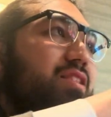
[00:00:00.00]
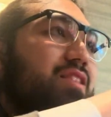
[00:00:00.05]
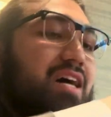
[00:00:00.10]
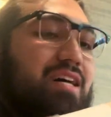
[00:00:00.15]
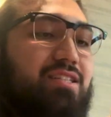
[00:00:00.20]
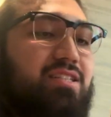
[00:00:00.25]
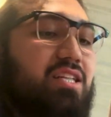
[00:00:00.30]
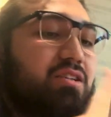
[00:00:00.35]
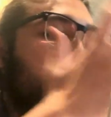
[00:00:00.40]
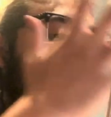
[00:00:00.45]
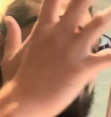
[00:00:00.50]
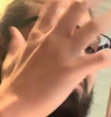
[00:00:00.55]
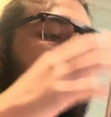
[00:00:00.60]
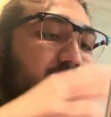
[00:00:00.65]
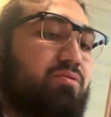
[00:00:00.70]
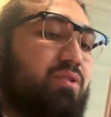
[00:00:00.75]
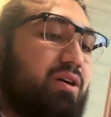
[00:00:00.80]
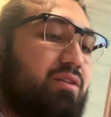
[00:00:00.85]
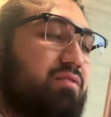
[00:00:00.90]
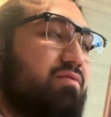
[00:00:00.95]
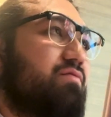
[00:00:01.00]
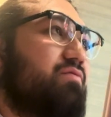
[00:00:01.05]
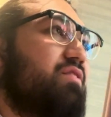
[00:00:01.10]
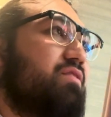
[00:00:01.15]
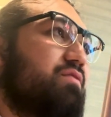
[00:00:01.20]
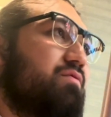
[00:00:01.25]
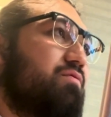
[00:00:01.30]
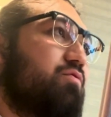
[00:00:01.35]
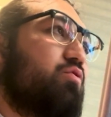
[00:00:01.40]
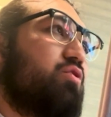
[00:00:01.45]
that state was around
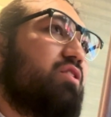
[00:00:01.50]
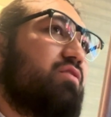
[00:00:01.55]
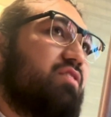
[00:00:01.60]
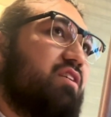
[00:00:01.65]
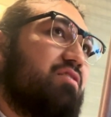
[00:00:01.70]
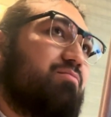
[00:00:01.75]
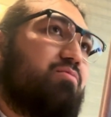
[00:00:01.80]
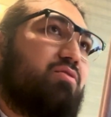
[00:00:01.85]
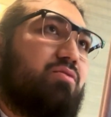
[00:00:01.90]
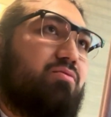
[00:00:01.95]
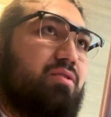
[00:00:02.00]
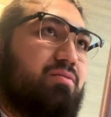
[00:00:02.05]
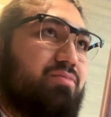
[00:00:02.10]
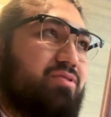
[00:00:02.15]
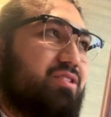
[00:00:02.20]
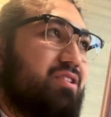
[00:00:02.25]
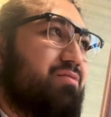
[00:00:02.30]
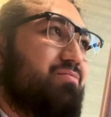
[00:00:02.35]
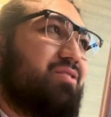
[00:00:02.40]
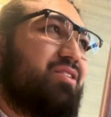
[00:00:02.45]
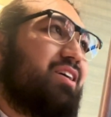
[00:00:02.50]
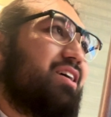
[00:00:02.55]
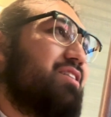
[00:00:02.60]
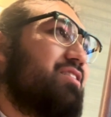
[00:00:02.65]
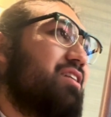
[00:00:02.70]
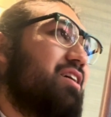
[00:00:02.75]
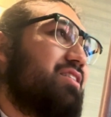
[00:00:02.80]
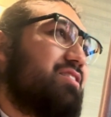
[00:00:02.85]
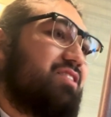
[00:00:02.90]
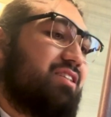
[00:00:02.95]
45.1%, but again,
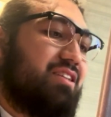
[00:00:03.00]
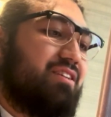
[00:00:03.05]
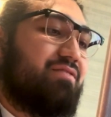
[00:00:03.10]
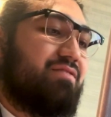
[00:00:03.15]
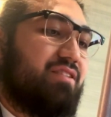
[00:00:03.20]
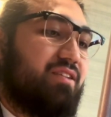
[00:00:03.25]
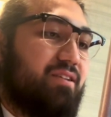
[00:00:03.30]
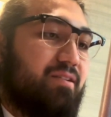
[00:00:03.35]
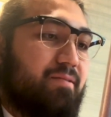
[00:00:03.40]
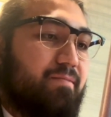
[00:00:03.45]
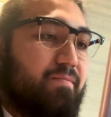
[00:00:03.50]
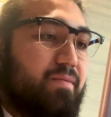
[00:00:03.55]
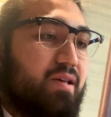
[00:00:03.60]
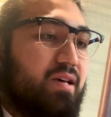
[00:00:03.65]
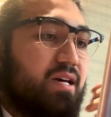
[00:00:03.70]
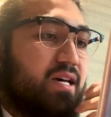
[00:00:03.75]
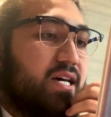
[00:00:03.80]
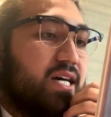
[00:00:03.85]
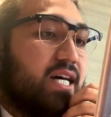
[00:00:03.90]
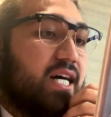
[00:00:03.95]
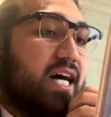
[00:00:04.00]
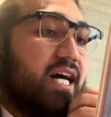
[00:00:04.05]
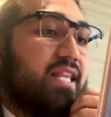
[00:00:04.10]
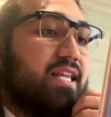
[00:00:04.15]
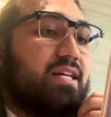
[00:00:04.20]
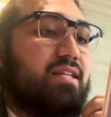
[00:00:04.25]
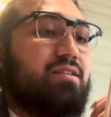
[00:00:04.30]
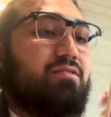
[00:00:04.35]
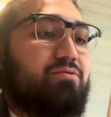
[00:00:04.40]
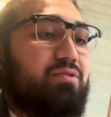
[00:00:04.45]
not significant. And
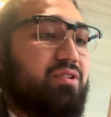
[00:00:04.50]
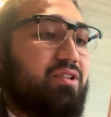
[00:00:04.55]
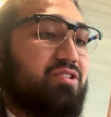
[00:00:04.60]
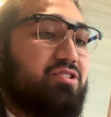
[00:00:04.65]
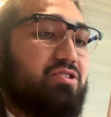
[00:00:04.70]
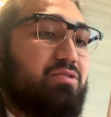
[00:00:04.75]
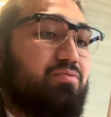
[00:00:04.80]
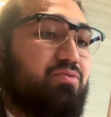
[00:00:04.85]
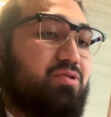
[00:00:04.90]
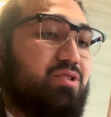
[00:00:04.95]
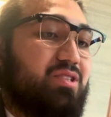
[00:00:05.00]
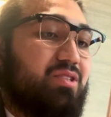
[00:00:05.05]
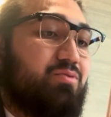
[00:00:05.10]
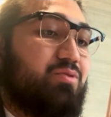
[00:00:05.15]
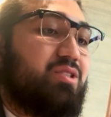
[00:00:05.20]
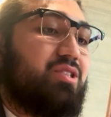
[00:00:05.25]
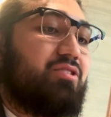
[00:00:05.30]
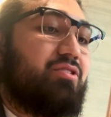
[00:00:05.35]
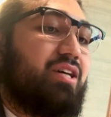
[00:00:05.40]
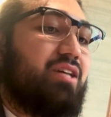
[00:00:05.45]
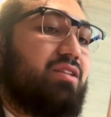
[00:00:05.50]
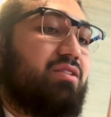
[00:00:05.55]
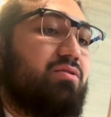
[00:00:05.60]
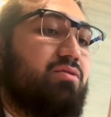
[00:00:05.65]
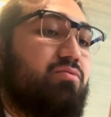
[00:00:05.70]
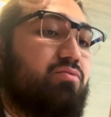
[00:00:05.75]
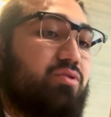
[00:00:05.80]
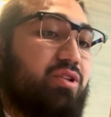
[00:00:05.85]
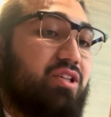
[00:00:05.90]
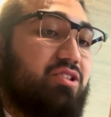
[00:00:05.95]
then the relationship was there any
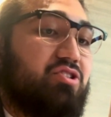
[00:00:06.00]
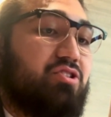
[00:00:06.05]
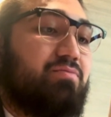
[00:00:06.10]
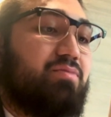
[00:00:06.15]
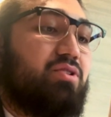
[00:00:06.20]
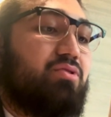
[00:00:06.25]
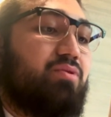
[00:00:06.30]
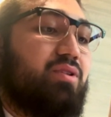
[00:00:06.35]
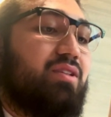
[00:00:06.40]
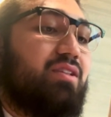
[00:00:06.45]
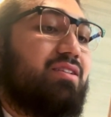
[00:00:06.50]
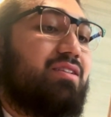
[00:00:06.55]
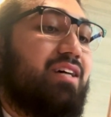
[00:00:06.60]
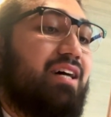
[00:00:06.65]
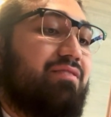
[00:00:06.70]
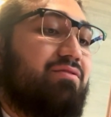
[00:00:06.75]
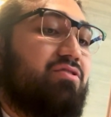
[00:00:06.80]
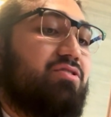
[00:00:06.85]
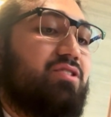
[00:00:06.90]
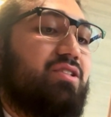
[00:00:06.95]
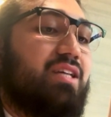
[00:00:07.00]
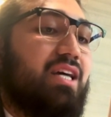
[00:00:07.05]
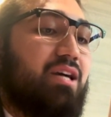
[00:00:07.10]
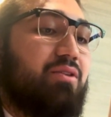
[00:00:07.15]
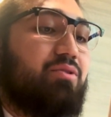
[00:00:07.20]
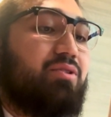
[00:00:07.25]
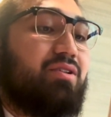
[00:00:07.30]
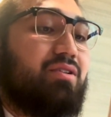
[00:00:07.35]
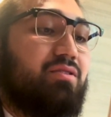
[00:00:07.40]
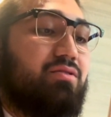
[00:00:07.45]
relationship between the diversity,
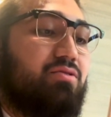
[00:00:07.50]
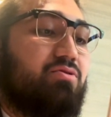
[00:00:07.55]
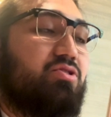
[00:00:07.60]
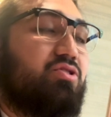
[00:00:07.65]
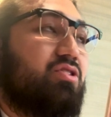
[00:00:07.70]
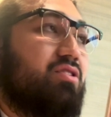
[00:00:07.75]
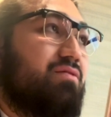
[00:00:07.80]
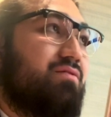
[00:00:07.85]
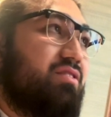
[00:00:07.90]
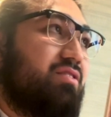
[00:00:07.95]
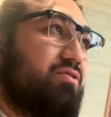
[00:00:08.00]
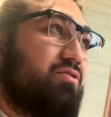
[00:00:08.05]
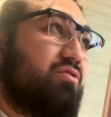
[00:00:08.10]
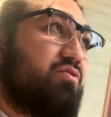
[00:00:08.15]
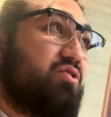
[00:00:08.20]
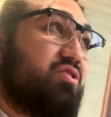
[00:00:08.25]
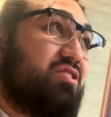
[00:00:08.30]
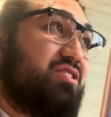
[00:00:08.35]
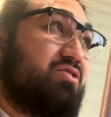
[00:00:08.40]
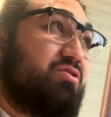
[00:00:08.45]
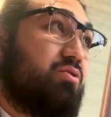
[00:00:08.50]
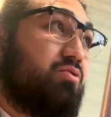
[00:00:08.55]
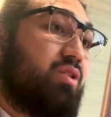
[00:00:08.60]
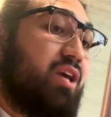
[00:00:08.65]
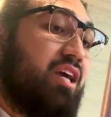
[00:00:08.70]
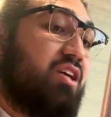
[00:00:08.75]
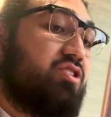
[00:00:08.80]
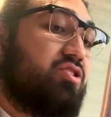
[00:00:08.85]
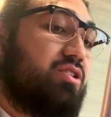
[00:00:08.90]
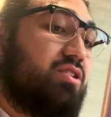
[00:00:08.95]
equity, inclusion of the university's
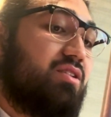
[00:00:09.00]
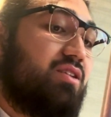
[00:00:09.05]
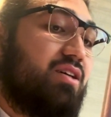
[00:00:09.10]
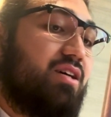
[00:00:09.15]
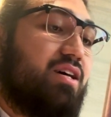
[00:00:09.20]
location